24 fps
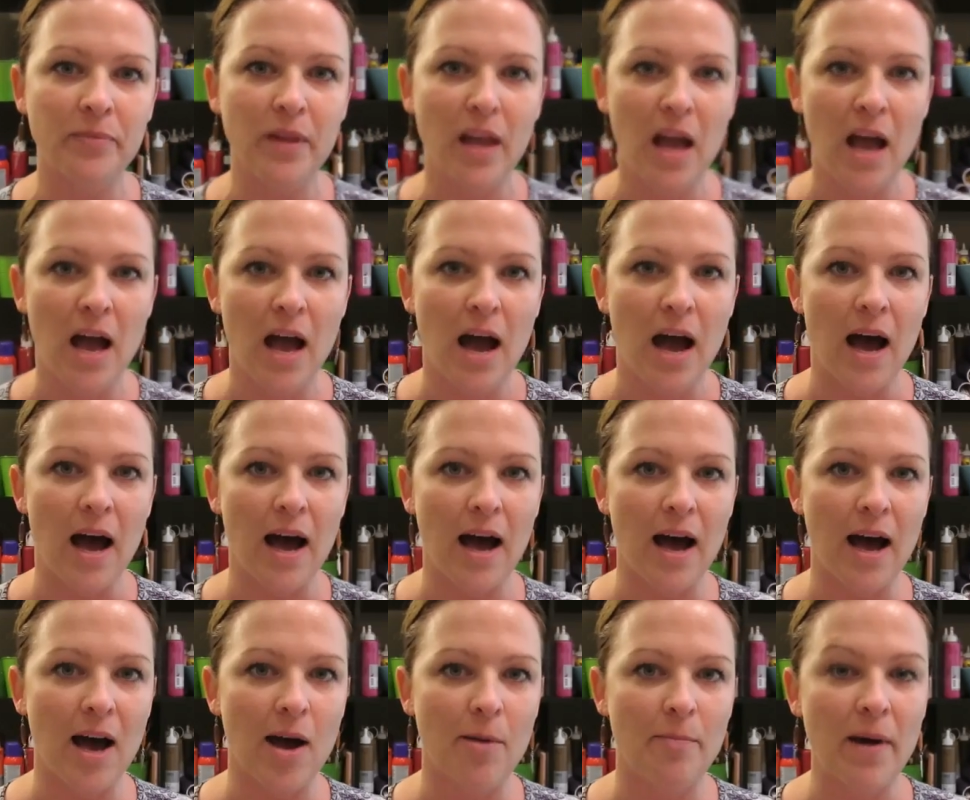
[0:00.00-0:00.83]
Um,
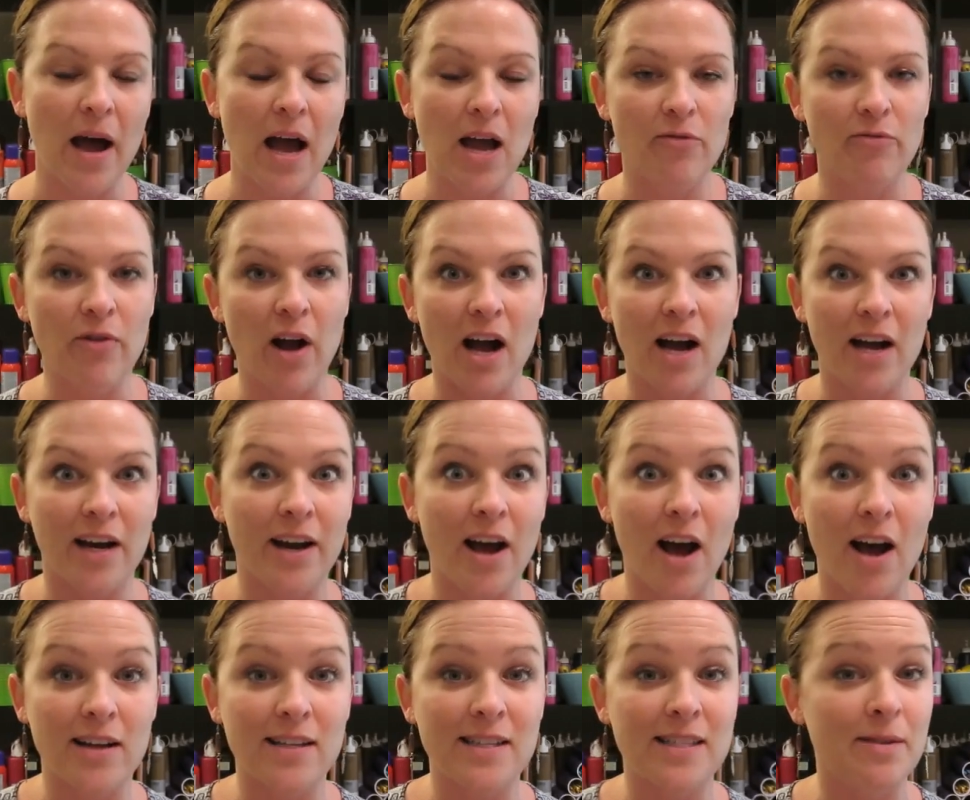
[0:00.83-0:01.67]
I run
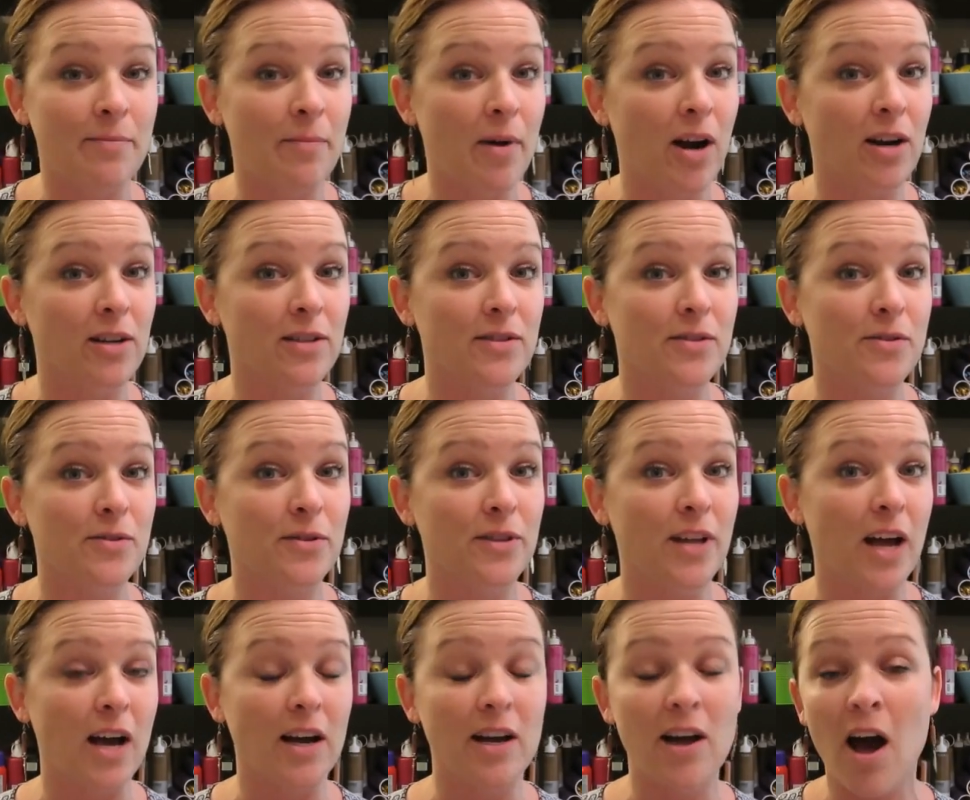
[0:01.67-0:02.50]

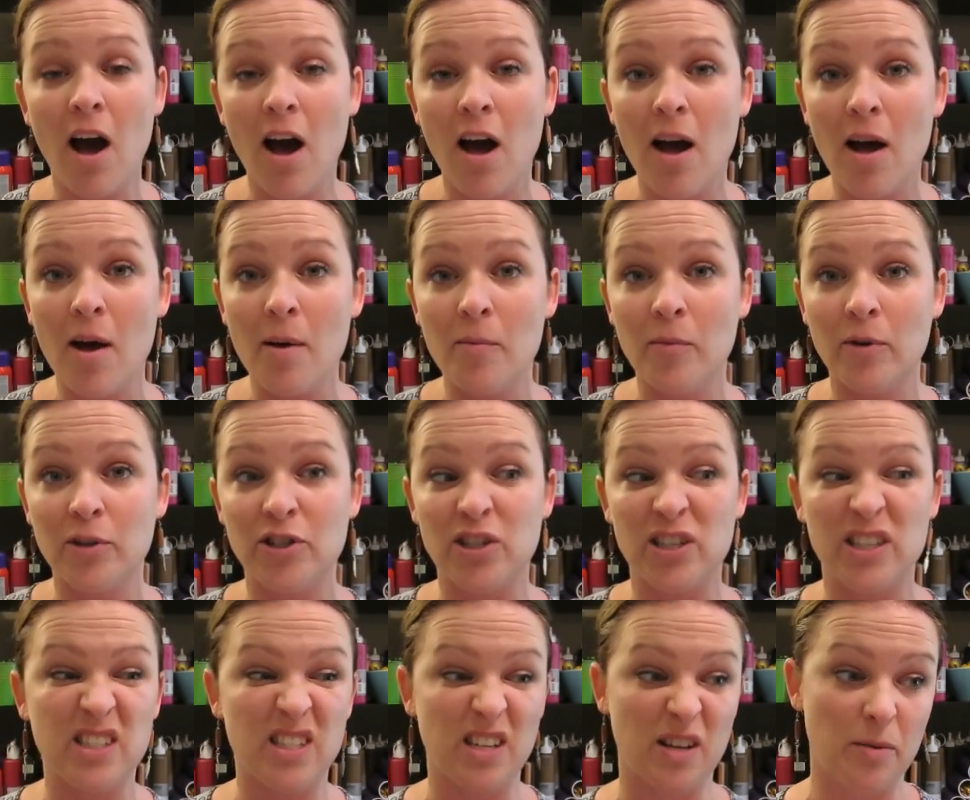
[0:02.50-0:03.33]
awesomeartschool.com,
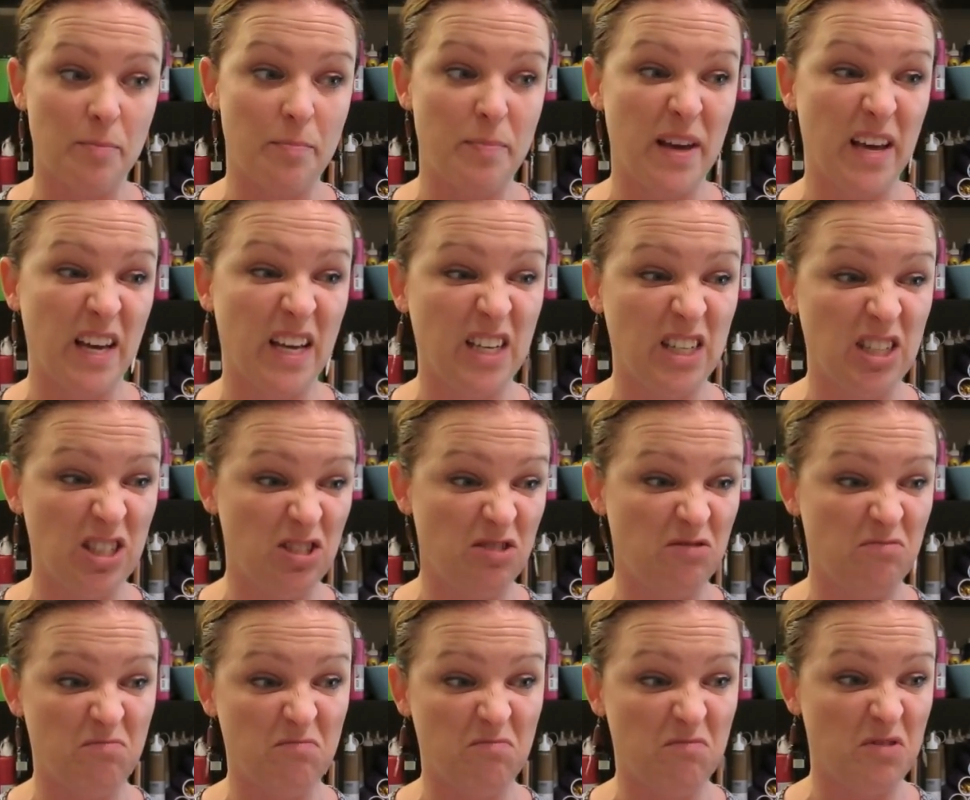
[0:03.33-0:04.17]
which is a big,
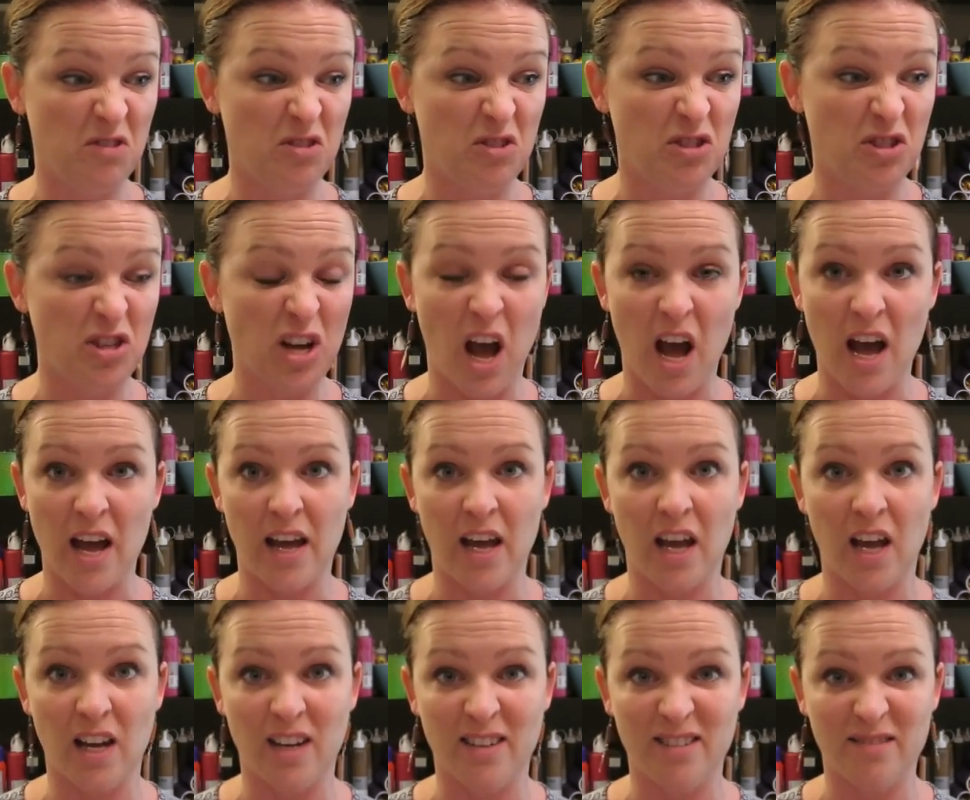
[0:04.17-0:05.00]

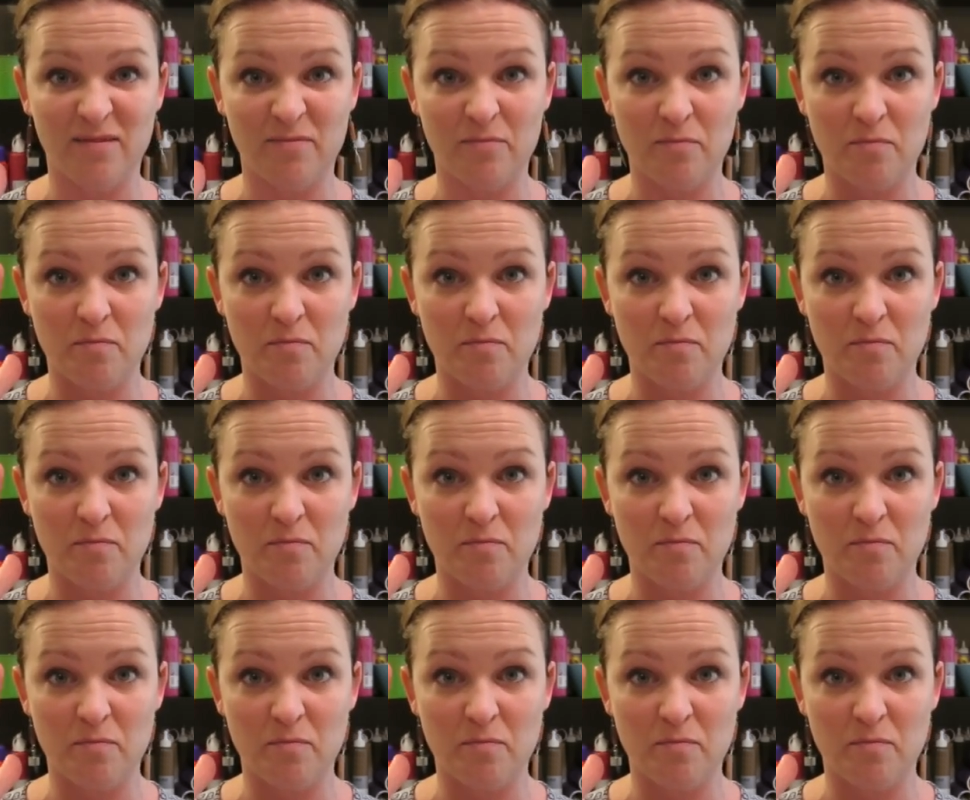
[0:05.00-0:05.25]
giant,